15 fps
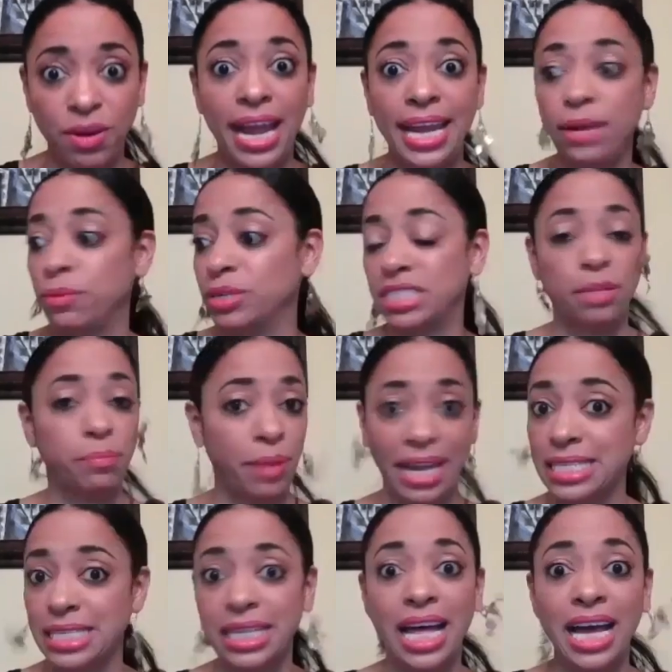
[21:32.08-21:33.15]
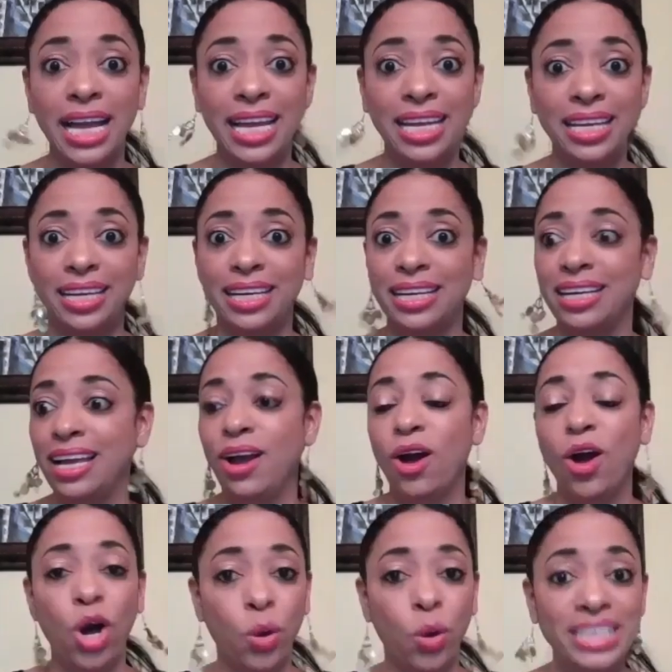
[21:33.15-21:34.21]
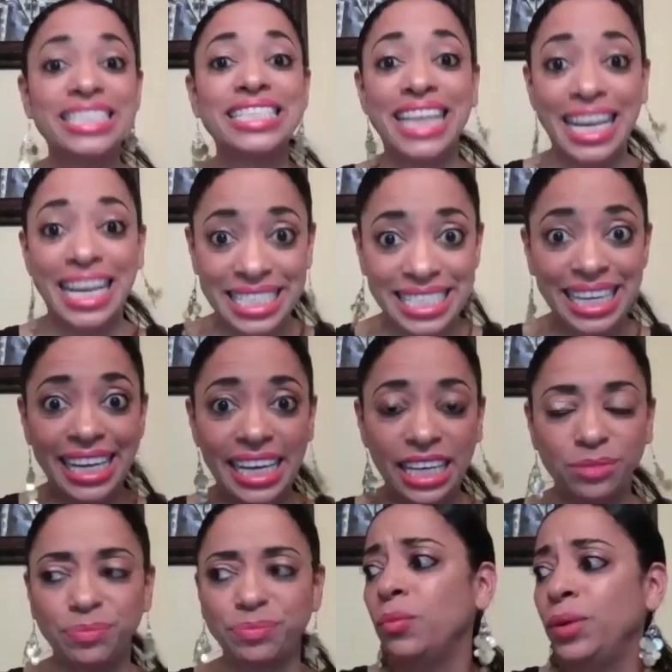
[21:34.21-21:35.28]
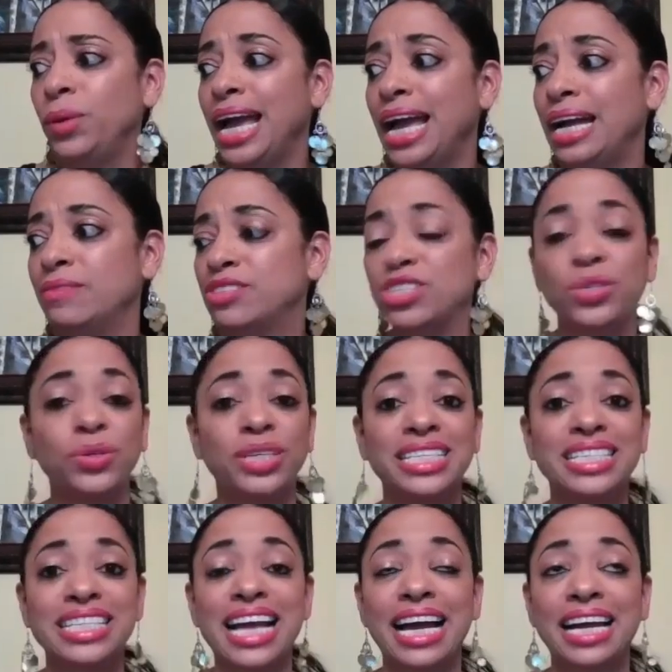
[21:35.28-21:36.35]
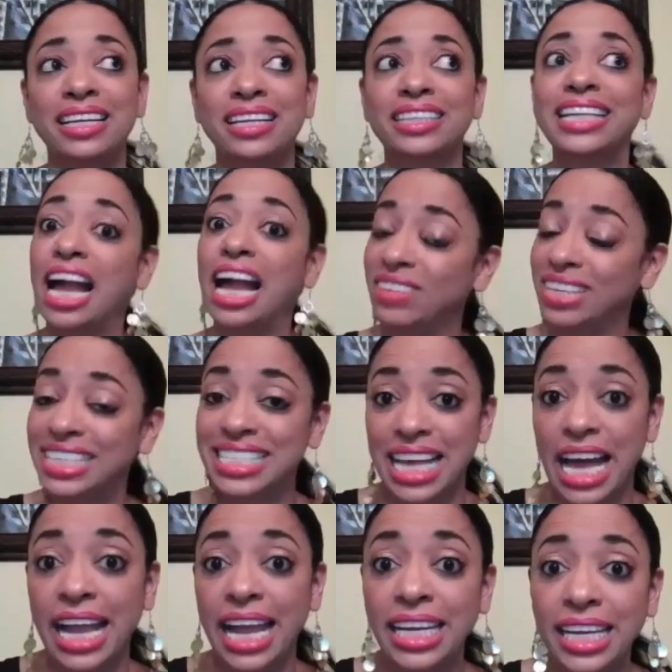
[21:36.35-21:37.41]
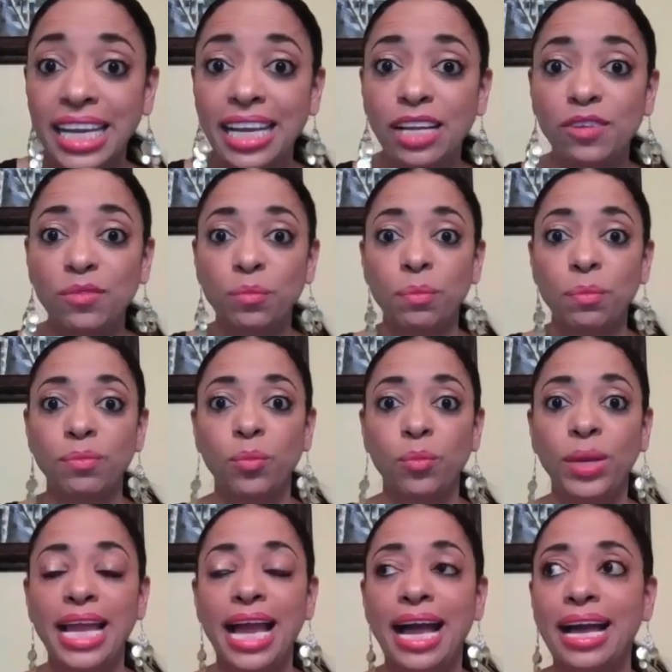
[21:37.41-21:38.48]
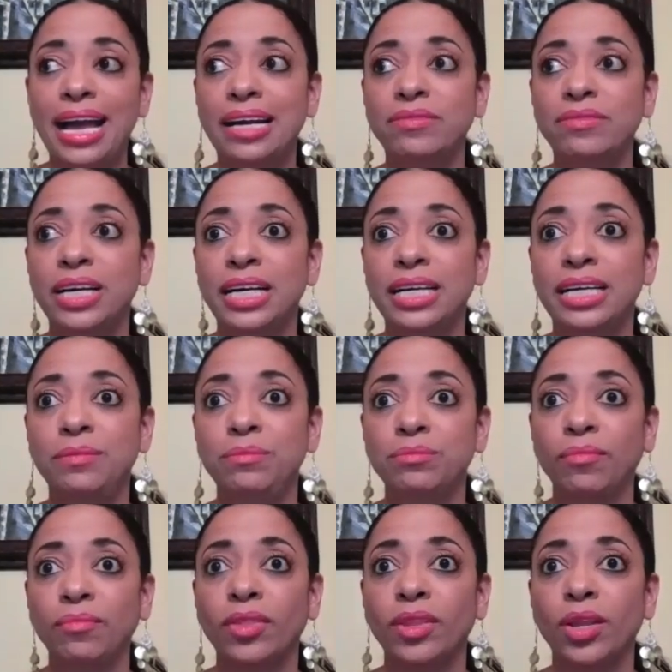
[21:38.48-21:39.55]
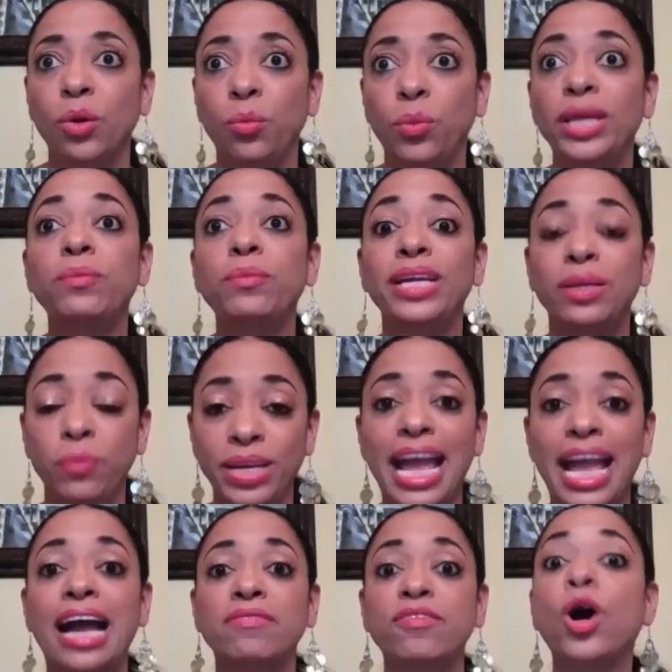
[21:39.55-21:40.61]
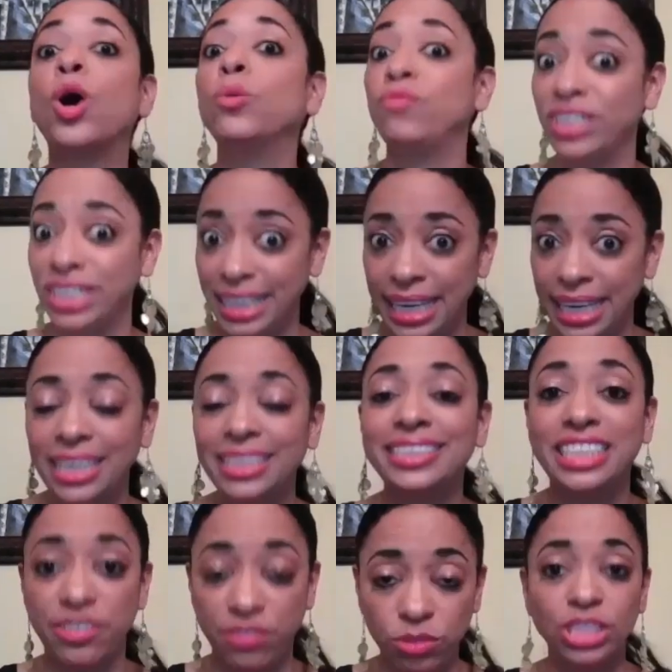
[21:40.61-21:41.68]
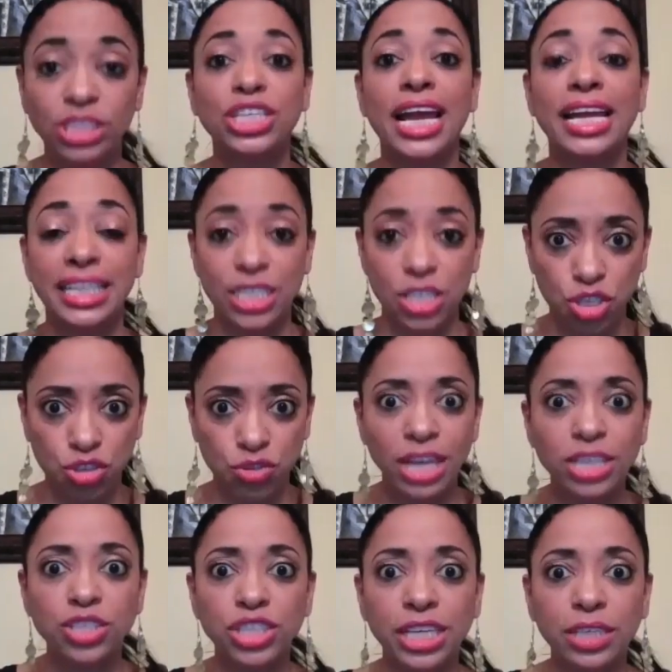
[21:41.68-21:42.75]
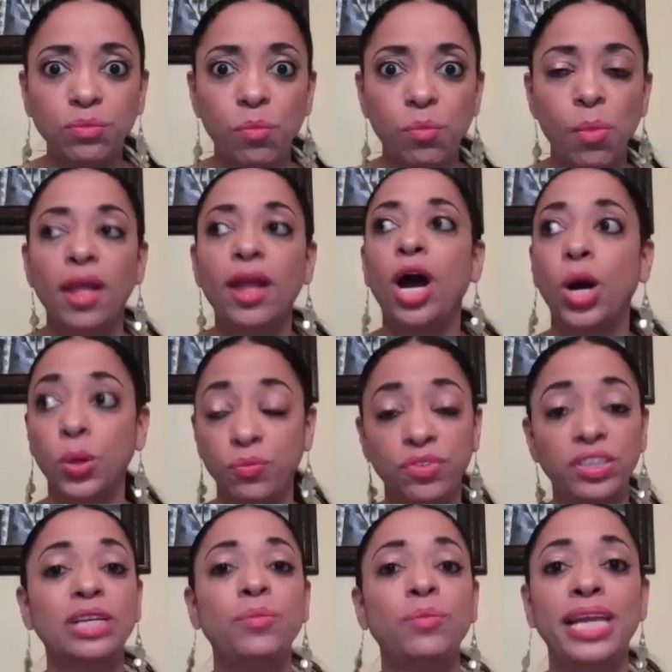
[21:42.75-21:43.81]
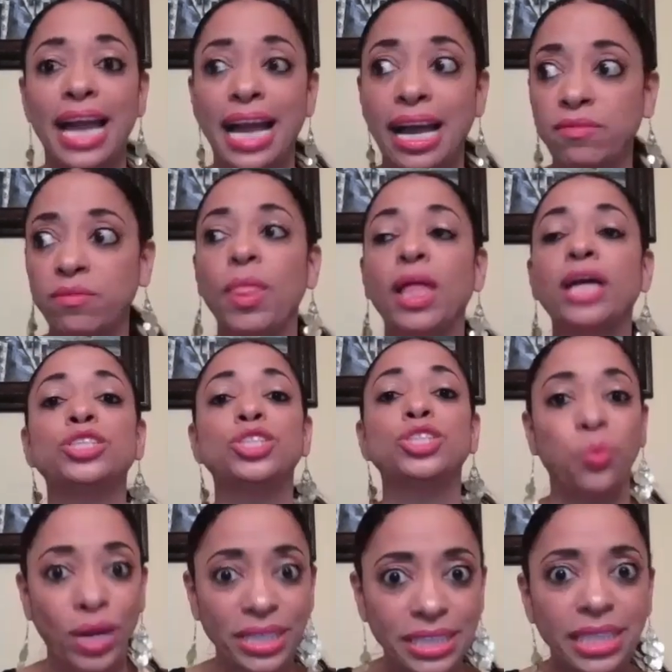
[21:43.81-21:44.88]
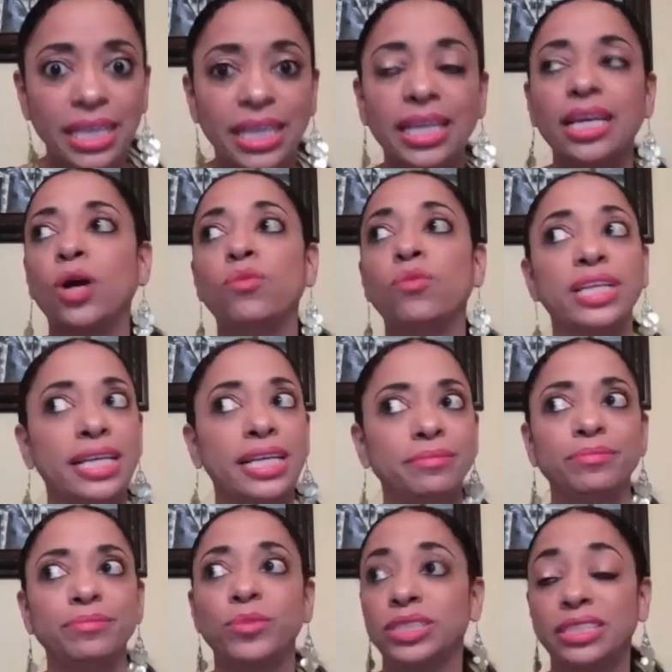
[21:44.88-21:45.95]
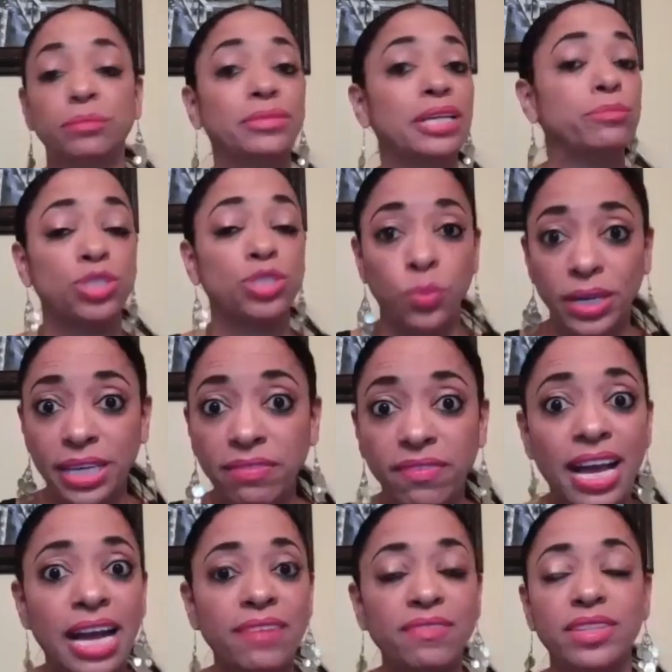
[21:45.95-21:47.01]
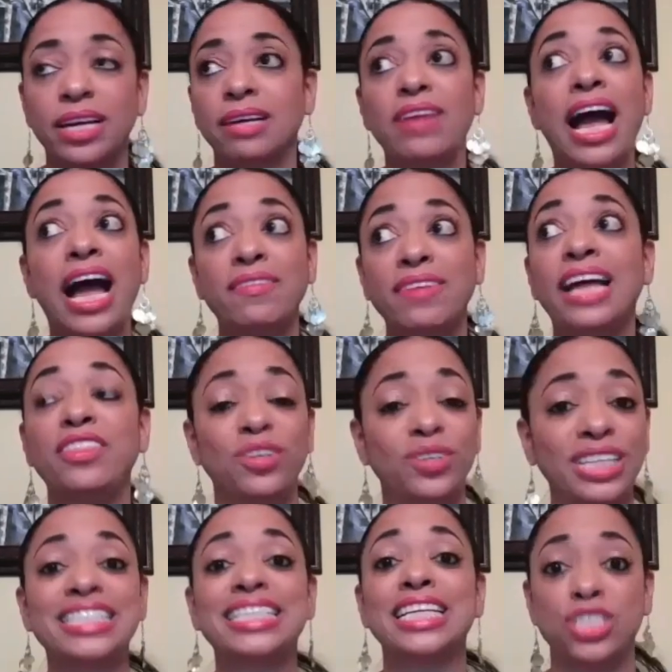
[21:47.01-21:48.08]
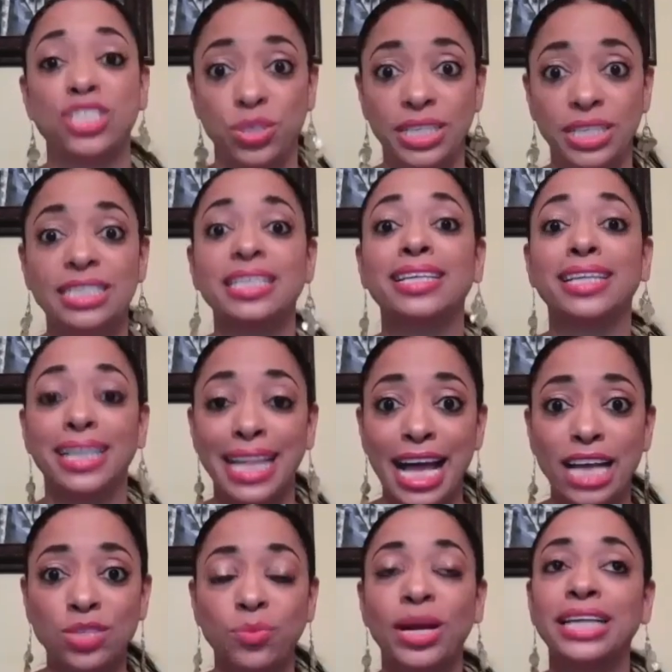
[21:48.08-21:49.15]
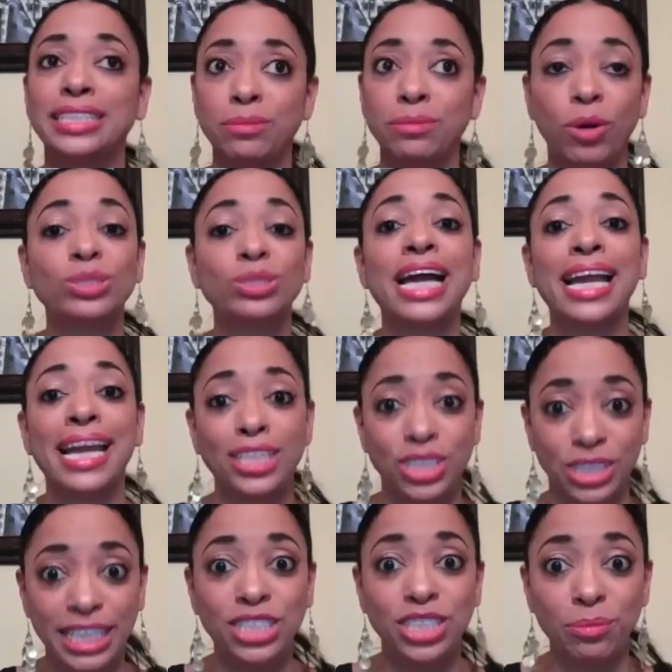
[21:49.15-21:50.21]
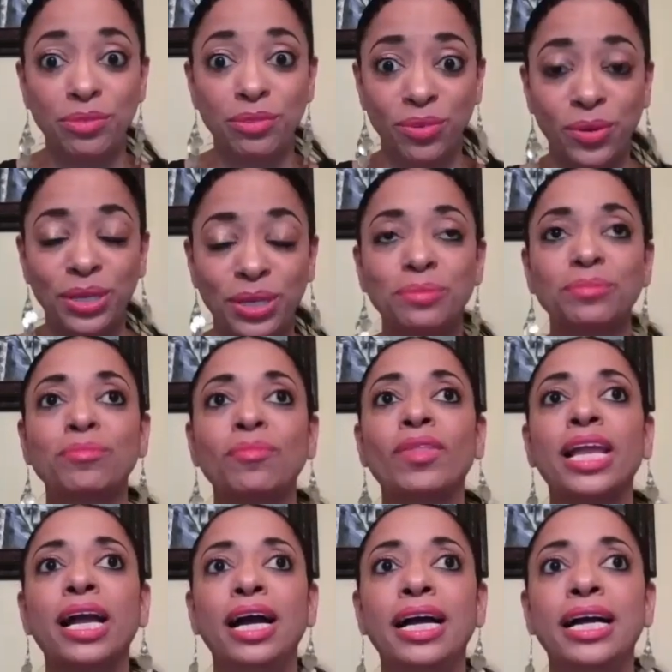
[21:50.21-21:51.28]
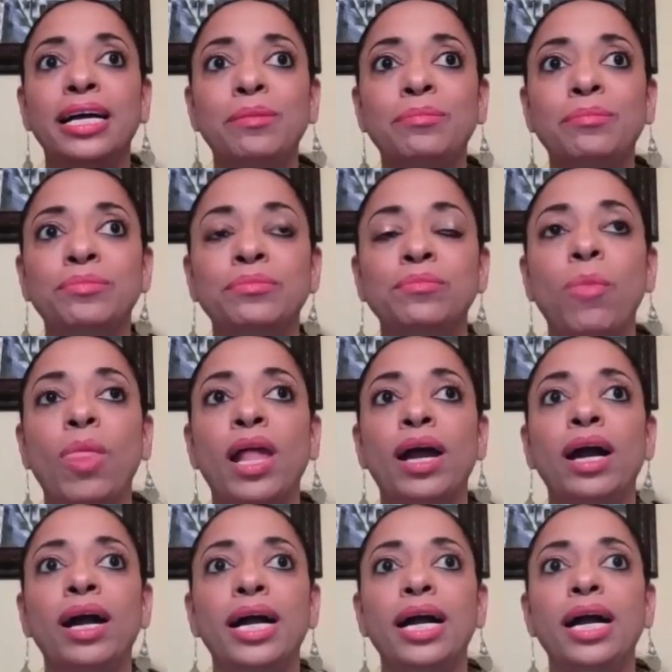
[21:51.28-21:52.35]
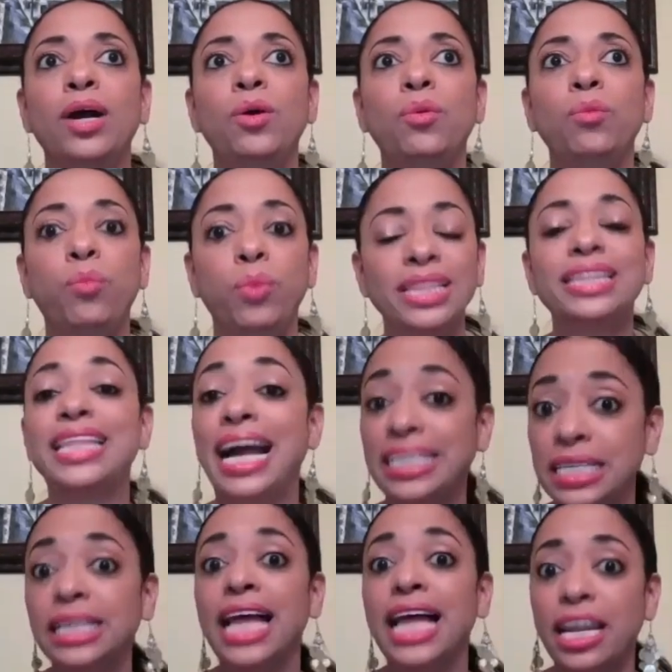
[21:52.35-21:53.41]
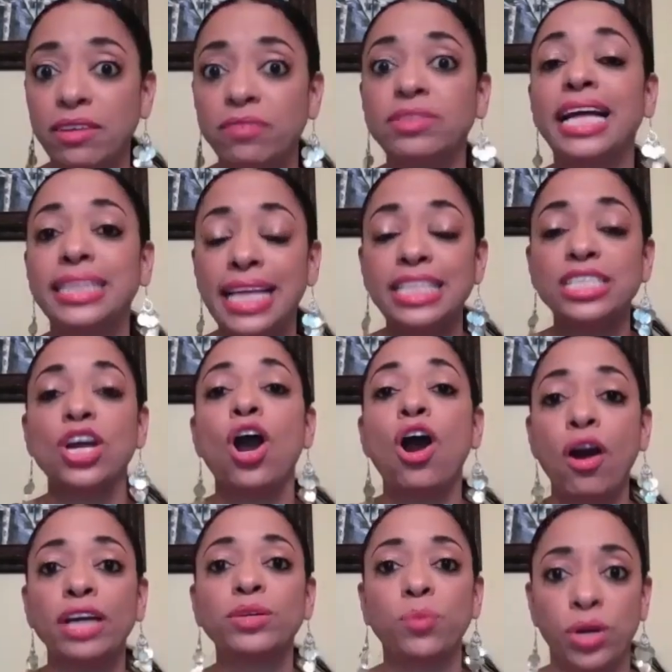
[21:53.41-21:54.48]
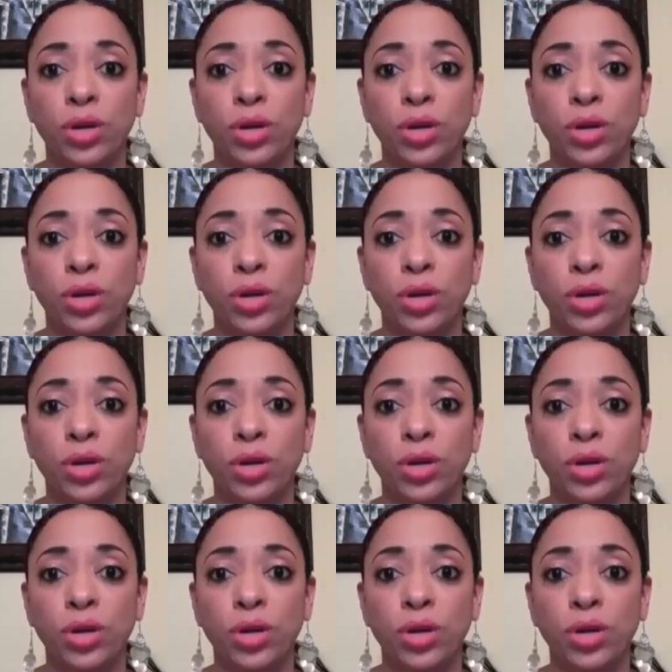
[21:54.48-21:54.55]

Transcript: right? What's the baseline? Always testing. We have students that have anxiety. We have we have hopefully differentiated instruction. Hopefully we have 20, hopefully, well, sometimes 25. I've had 36 students in a class where I did multi-age teaching before. That's a lot of that's hard